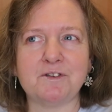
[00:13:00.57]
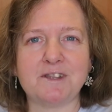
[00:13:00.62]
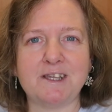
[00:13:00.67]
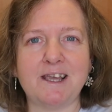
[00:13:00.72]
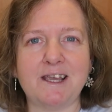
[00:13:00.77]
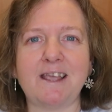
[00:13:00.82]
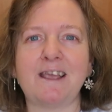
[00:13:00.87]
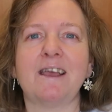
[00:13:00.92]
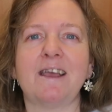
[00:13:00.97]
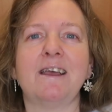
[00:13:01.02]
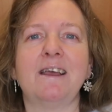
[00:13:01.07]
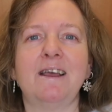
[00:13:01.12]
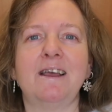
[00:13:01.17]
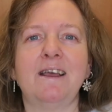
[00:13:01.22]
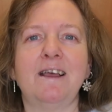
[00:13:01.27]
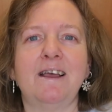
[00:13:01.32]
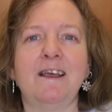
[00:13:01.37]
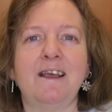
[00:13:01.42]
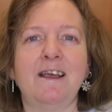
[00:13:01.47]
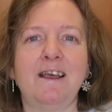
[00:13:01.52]
you think,
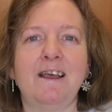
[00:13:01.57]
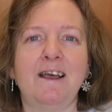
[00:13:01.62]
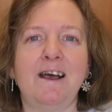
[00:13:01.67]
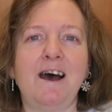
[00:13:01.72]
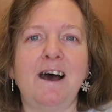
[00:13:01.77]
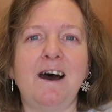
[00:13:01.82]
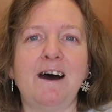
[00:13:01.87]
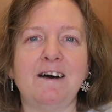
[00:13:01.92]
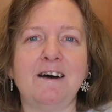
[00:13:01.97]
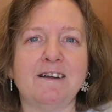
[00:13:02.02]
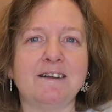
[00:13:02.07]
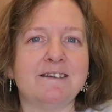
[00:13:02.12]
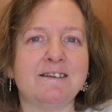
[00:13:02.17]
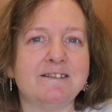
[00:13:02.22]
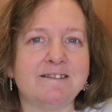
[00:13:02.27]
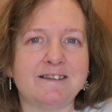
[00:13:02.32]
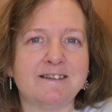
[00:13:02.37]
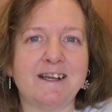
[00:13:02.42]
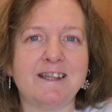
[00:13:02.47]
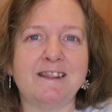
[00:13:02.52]
ah,
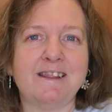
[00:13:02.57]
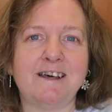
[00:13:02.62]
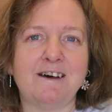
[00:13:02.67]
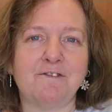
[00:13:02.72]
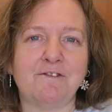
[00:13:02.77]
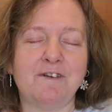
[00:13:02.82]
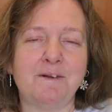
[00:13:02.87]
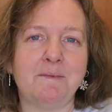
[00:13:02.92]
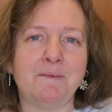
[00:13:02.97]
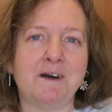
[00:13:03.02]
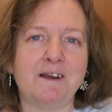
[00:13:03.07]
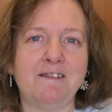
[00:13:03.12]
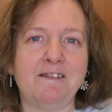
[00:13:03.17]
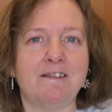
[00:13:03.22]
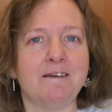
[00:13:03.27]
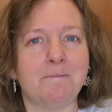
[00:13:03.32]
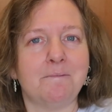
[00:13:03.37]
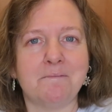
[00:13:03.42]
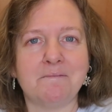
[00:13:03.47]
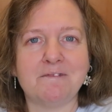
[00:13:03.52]
and that will
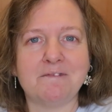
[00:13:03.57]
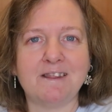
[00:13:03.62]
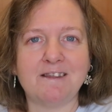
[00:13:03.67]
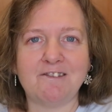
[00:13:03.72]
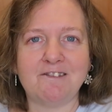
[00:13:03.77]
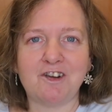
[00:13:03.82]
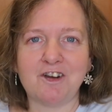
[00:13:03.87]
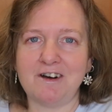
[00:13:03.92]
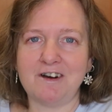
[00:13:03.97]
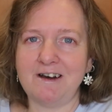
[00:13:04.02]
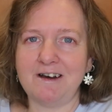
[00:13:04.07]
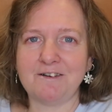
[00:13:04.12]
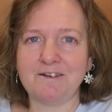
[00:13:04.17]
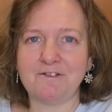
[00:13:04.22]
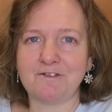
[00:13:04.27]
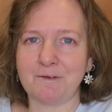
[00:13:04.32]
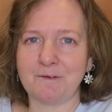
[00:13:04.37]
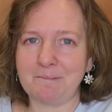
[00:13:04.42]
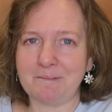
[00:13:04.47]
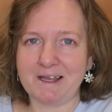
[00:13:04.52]
remind them that they got a hug
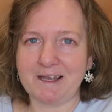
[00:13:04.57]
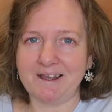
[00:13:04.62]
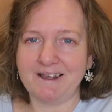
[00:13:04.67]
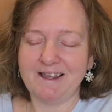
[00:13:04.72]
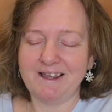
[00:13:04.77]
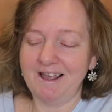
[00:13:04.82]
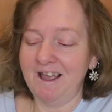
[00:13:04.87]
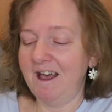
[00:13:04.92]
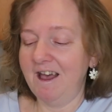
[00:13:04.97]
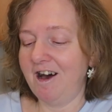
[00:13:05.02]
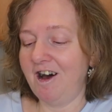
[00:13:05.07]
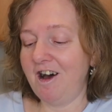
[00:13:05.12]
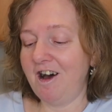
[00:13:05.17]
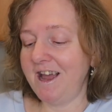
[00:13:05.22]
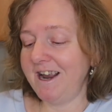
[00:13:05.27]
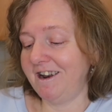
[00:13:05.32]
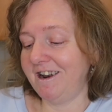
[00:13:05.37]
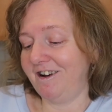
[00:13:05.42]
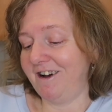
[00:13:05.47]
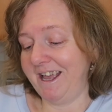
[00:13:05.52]
from me.
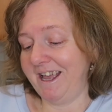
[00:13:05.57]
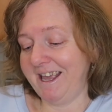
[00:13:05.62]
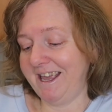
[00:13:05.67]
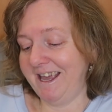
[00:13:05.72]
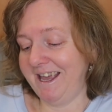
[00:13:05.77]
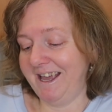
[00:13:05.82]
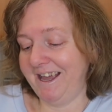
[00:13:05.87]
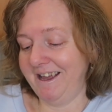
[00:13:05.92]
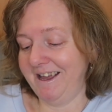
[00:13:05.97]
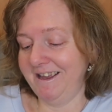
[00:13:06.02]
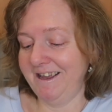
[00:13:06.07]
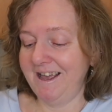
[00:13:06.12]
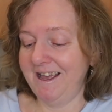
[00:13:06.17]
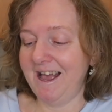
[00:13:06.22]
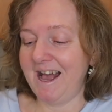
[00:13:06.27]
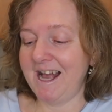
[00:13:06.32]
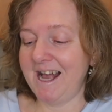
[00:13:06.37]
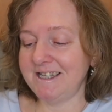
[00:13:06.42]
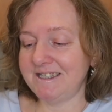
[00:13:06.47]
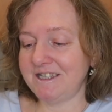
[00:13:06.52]
I like it,
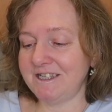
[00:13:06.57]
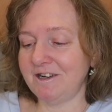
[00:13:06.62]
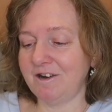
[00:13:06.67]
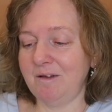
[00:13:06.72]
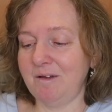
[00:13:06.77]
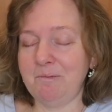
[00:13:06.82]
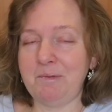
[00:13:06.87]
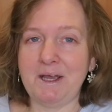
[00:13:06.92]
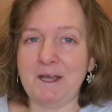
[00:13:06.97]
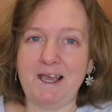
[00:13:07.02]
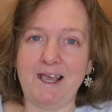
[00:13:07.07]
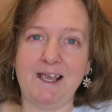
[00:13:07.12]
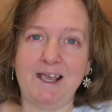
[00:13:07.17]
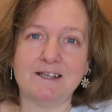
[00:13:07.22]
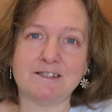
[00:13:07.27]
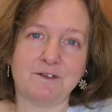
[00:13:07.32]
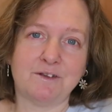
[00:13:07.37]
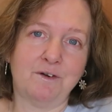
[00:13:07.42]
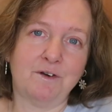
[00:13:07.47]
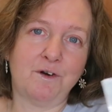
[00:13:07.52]

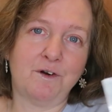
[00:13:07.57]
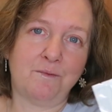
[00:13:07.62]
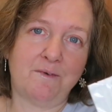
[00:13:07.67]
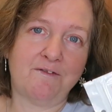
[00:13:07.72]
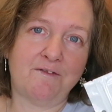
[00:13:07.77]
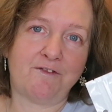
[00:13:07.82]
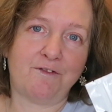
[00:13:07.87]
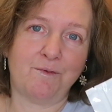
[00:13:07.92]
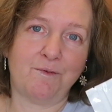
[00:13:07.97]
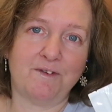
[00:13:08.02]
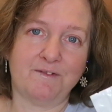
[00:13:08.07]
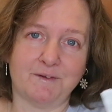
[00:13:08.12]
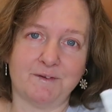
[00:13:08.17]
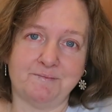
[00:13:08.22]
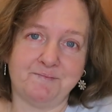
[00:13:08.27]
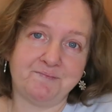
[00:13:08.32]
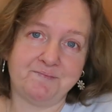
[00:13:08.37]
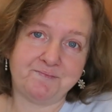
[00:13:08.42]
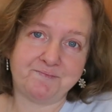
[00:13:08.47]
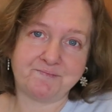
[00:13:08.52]
89p, so I got one for all of
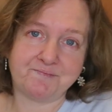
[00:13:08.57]
them.